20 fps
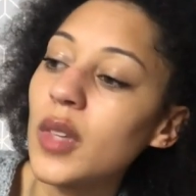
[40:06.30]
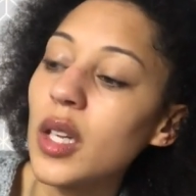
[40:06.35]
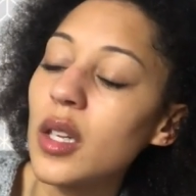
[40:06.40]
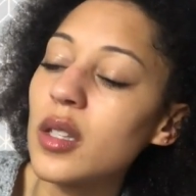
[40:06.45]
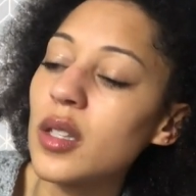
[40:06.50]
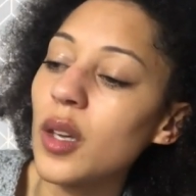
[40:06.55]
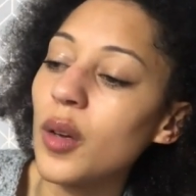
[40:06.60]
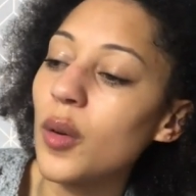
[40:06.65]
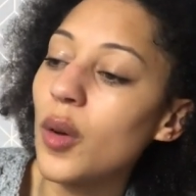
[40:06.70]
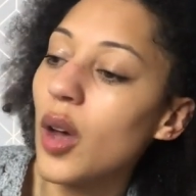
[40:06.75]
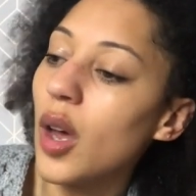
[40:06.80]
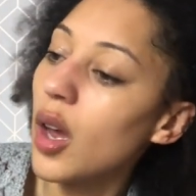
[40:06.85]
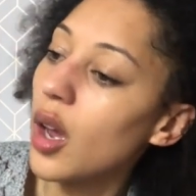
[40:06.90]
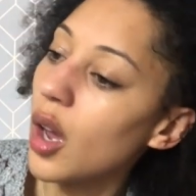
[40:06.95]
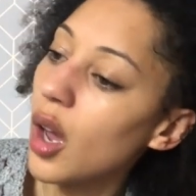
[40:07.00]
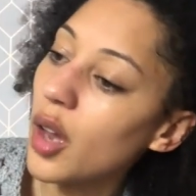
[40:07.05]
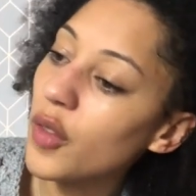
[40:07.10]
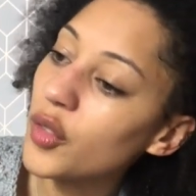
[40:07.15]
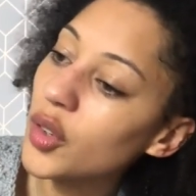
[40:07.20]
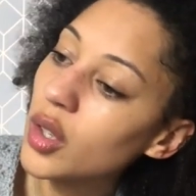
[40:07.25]
So
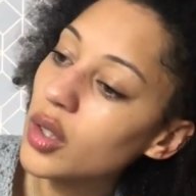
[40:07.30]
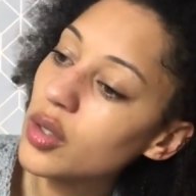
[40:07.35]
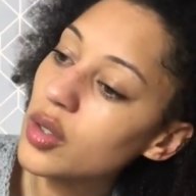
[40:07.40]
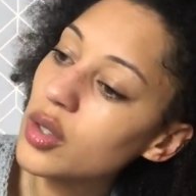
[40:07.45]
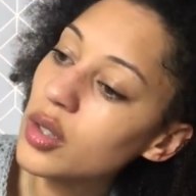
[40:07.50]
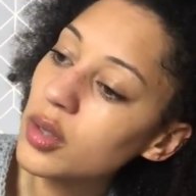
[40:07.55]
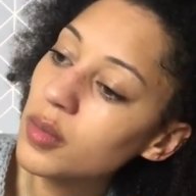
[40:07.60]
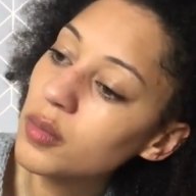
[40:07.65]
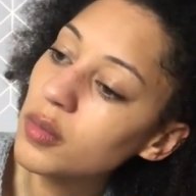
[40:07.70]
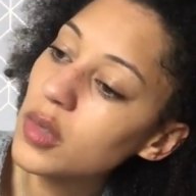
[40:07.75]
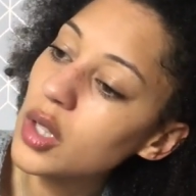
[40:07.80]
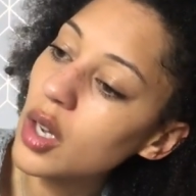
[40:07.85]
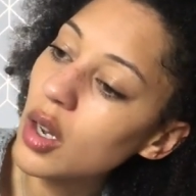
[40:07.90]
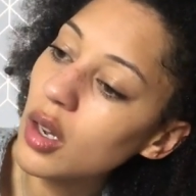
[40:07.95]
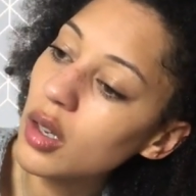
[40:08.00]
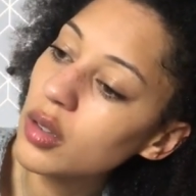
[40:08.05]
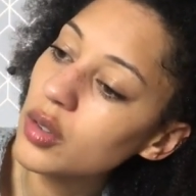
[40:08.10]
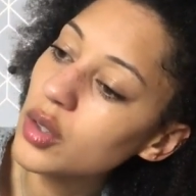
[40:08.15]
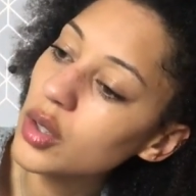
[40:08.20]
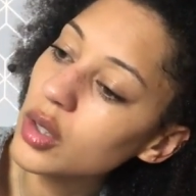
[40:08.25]
I've got some
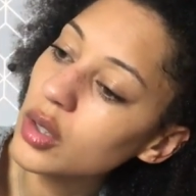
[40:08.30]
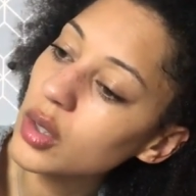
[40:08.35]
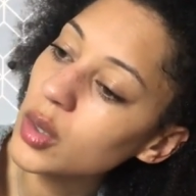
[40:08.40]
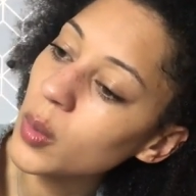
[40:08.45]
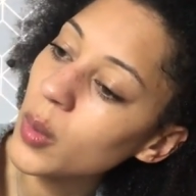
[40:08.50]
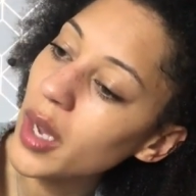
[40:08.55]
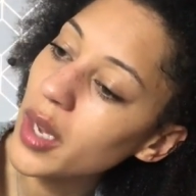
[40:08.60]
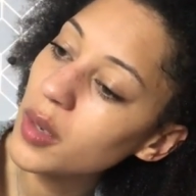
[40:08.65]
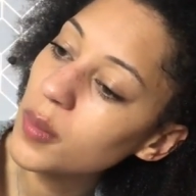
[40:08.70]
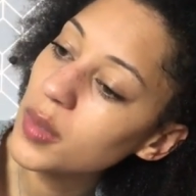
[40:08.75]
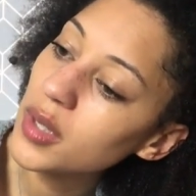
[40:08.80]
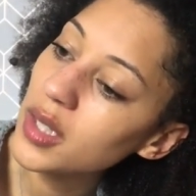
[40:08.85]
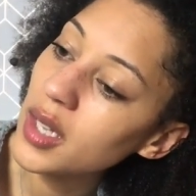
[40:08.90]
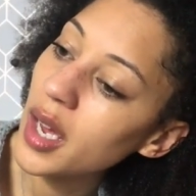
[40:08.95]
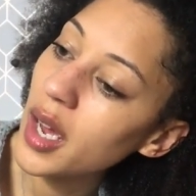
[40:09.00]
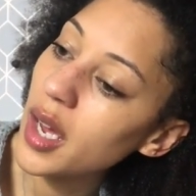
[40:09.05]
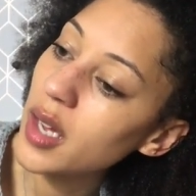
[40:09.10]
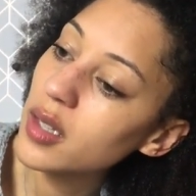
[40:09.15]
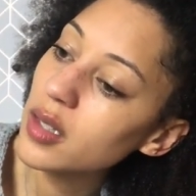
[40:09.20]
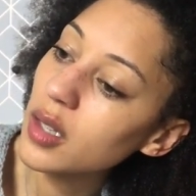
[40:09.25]
yarn tucked away
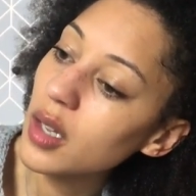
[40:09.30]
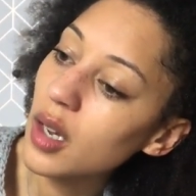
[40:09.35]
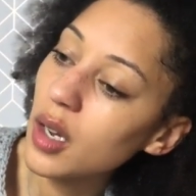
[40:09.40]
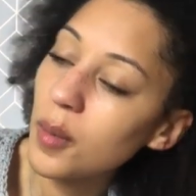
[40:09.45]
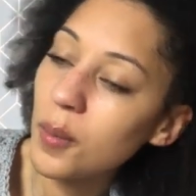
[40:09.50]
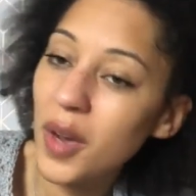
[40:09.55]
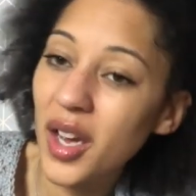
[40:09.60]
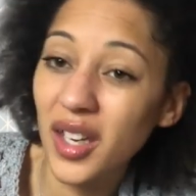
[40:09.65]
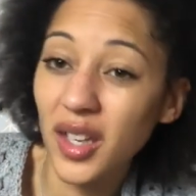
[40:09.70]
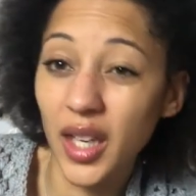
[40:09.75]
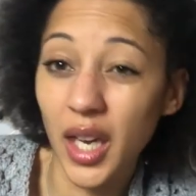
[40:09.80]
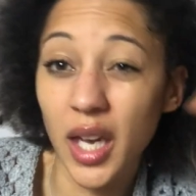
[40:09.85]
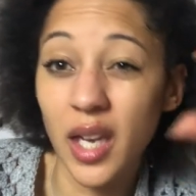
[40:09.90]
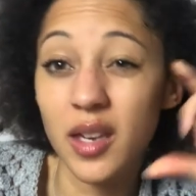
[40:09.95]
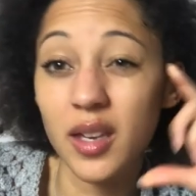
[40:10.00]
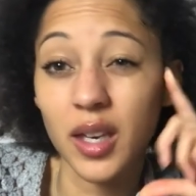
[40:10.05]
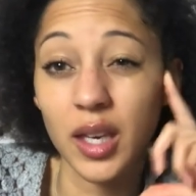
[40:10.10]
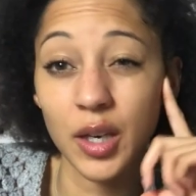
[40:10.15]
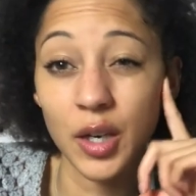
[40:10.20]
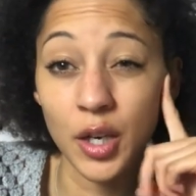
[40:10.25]
upstairs. I might
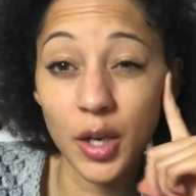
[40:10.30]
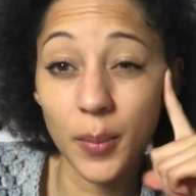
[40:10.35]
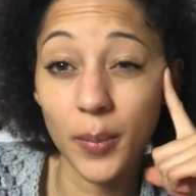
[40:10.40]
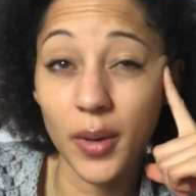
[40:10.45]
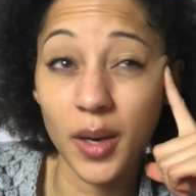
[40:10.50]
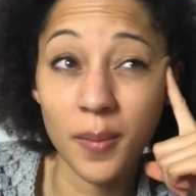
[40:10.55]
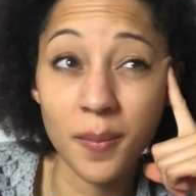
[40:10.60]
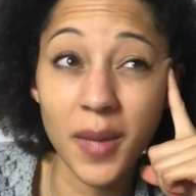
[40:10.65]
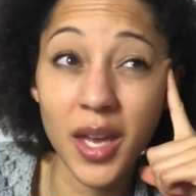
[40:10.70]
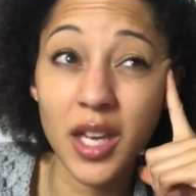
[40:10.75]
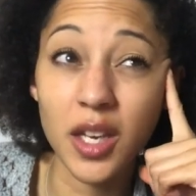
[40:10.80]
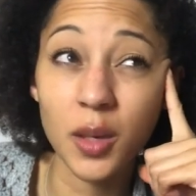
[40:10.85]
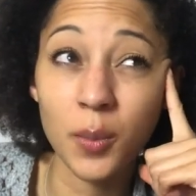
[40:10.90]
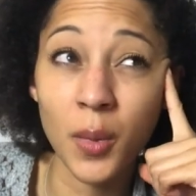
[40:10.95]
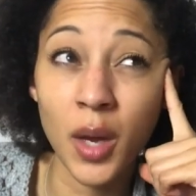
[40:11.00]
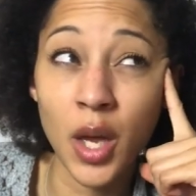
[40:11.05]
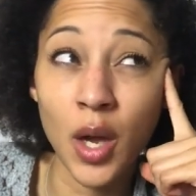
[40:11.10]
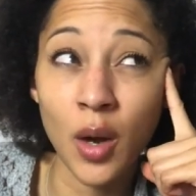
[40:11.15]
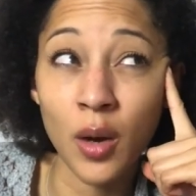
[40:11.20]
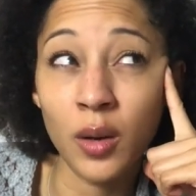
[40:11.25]
cake it up and make
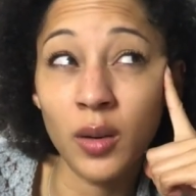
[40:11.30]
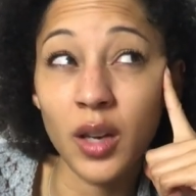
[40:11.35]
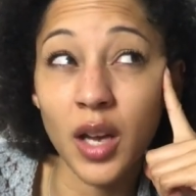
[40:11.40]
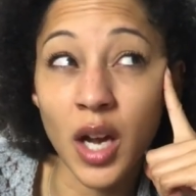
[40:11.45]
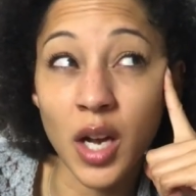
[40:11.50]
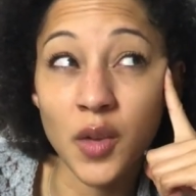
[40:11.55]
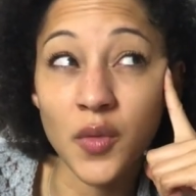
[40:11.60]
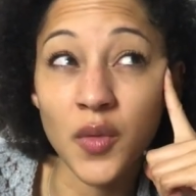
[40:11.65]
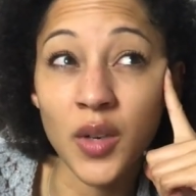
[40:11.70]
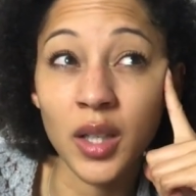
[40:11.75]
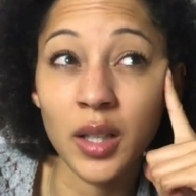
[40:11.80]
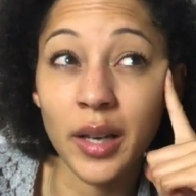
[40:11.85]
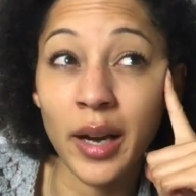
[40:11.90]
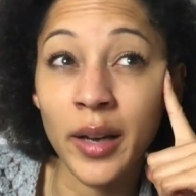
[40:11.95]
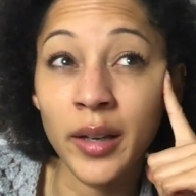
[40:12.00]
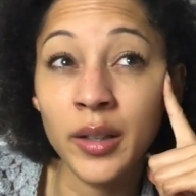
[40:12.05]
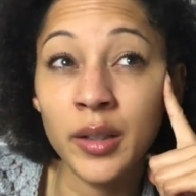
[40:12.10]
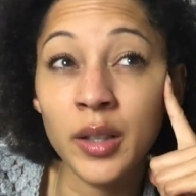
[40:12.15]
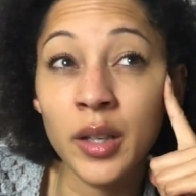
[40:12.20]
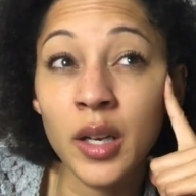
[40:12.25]
my own advent
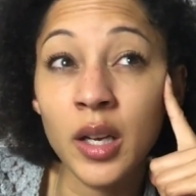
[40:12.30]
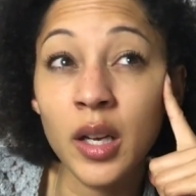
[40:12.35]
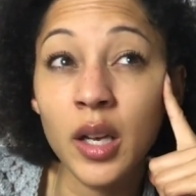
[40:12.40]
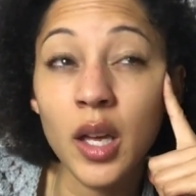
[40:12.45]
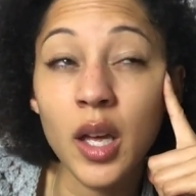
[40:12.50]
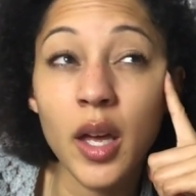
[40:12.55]
calendar.